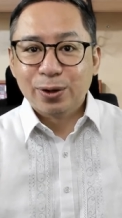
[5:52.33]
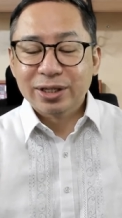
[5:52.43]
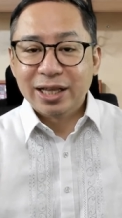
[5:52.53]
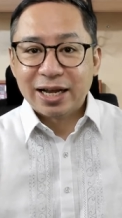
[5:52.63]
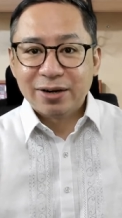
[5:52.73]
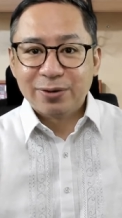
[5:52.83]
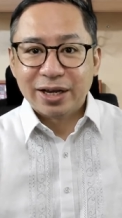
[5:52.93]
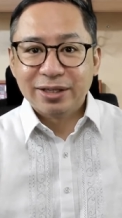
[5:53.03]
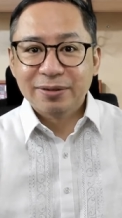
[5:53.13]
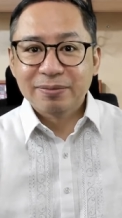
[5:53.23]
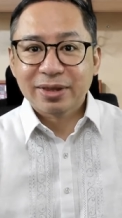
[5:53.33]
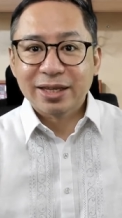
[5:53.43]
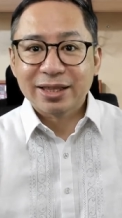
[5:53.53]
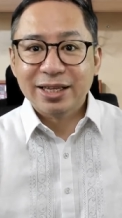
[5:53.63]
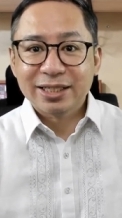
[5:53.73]
the court clarified
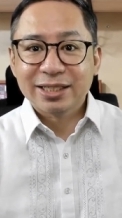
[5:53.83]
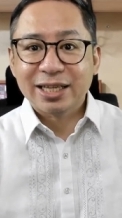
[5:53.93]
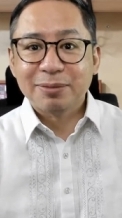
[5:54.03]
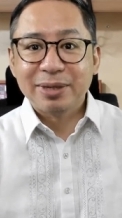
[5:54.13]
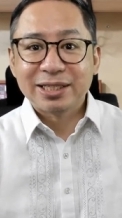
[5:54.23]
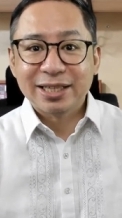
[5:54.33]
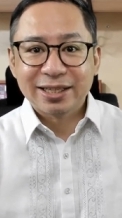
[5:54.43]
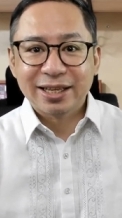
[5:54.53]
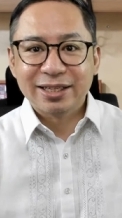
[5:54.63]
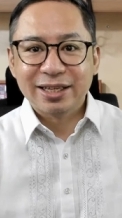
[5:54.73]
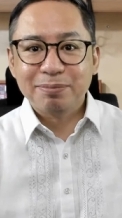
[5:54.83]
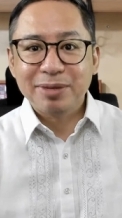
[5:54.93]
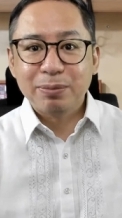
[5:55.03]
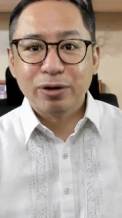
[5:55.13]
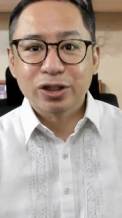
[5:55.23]
that this had been settled
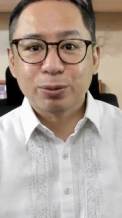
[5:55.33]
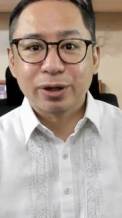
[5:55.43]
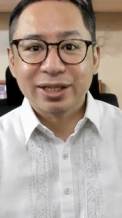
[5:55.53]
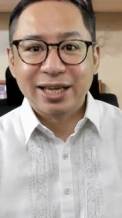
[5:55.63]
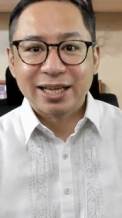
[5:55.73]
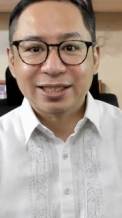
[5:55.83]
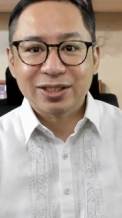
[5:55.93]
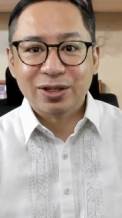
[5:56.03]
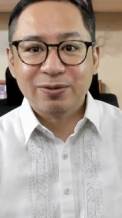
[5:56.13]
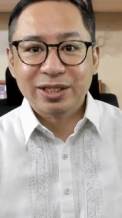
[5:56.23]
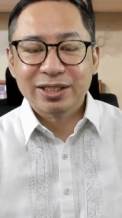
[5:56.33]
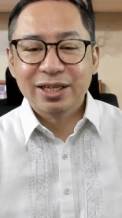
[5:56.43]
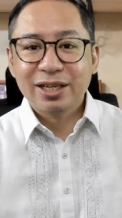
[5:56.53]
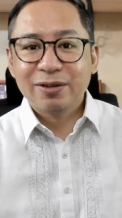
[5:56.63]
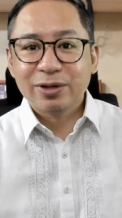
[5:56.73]
in People's Broadcasting
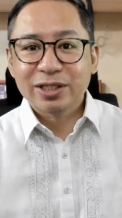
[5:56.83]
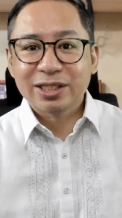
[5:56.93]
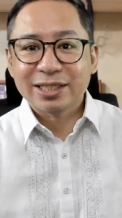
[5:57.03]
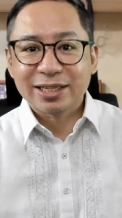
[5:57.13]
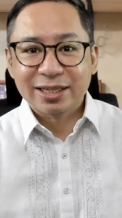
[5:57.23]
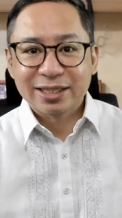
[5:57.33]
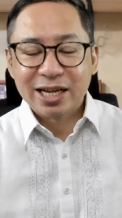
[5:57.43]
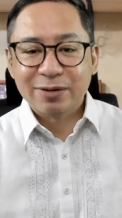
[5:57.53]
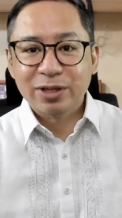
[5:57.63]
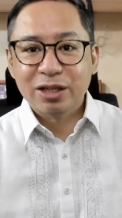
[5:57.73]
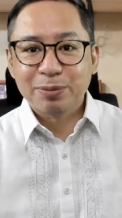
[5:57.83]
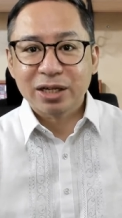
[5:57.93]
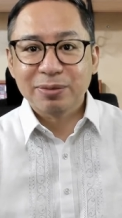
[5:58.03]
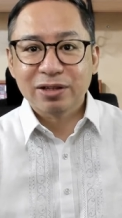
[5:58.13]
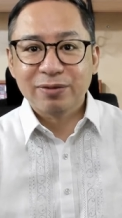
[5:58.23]
Service versus the Secretary of the
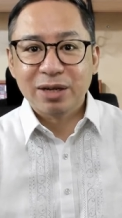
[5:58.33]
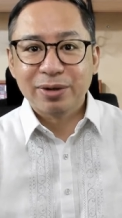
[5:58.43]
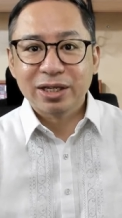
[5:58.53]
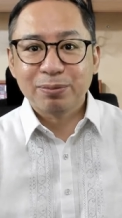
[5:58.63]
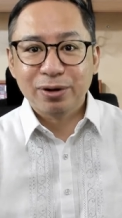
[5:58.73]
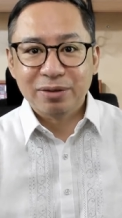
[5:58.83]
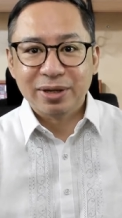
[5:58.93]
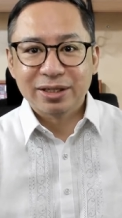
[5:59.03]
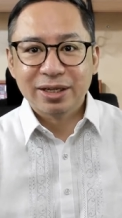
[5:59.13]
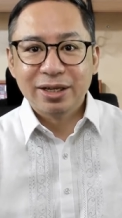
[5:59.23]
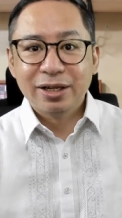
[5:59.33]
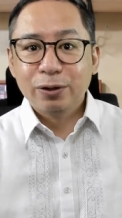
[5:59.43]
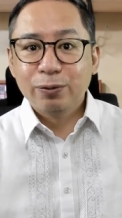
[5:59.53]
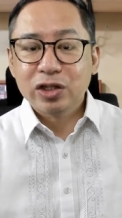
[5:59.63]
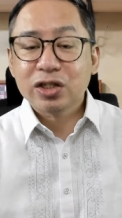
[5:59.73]
Department of Labor and Employment,
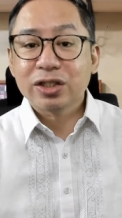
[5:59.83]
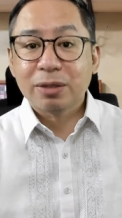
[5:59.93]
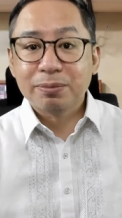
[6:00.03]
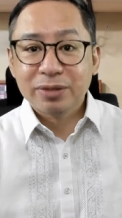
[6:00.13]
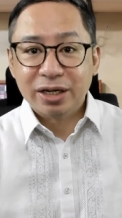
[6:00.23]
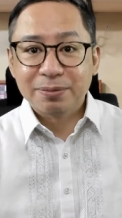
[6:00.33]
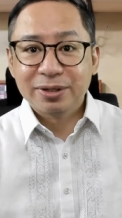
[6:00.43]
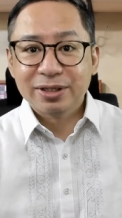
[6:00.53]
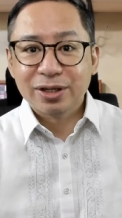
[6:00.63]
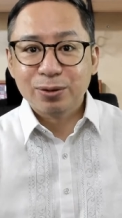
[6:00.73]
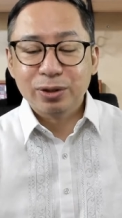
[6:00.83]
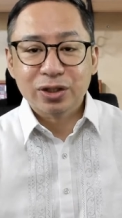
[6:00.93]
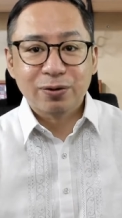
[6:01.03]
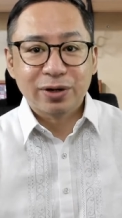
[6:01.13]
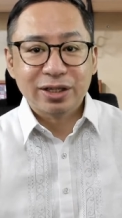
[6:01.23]
which summed up the
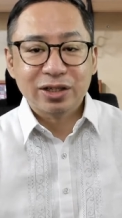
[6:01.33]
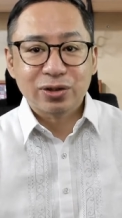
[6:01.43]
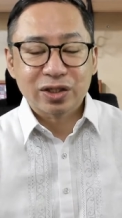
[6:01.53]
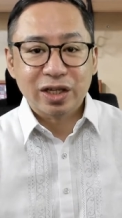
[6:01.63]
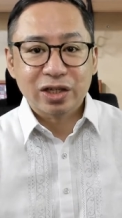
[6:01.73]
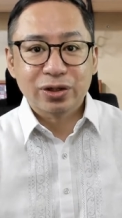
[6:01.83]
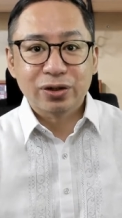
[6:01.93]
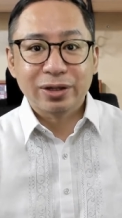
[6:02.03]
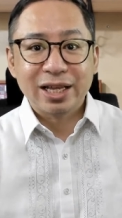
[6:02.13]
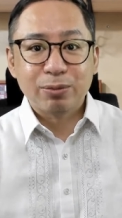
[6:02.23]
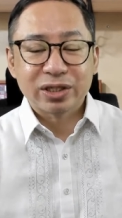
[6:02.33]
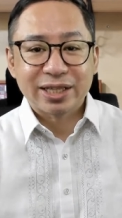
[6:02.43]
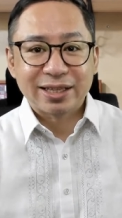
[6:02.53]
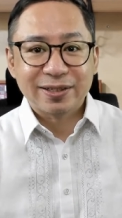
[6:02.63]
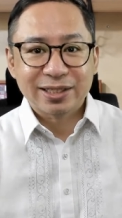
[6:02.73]
rules governing jurisdiction on labor
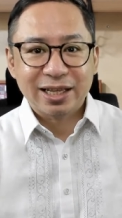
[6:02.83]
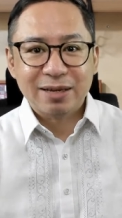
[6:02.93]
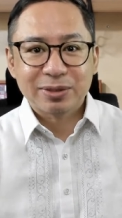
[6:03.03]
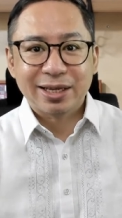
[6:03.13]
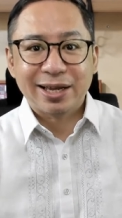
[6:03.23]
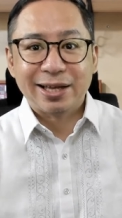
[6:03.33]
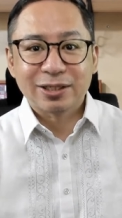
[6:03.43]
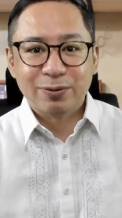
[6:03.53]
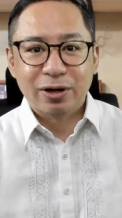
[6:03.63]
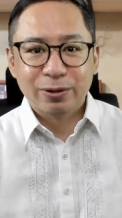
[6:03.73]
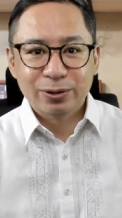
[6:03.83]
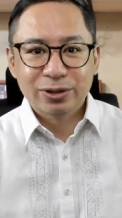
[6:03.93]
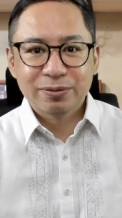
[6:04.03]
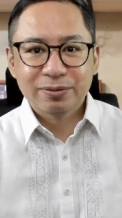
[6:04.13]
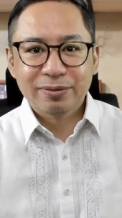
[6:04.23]
standards claims as
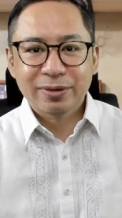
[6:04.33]
follows.